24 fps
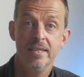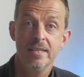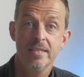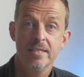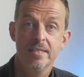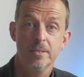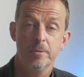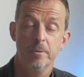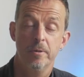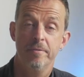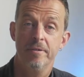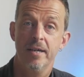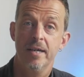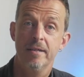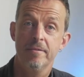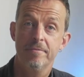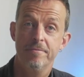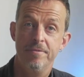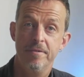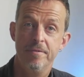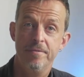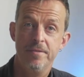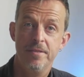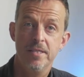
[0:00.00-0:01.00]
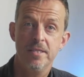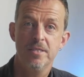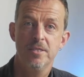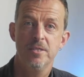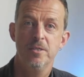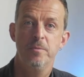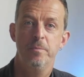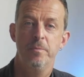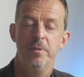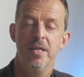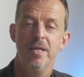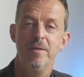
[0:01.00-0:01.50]
So we've had
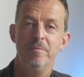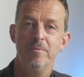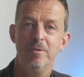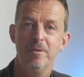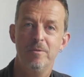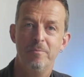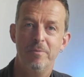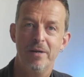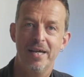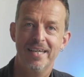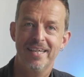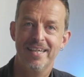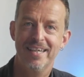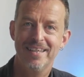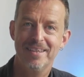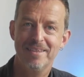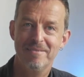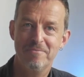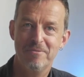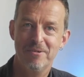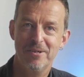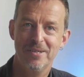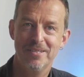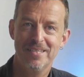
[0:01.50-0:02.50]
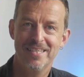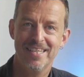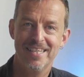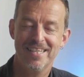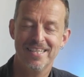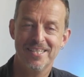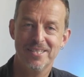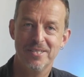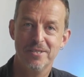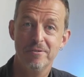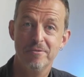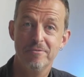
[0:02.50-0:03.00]
52 people backing the
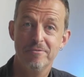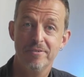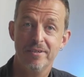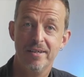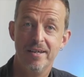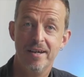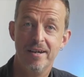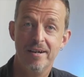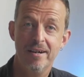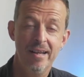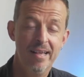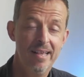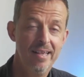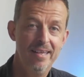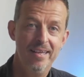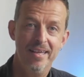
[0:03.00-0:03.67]
project so far.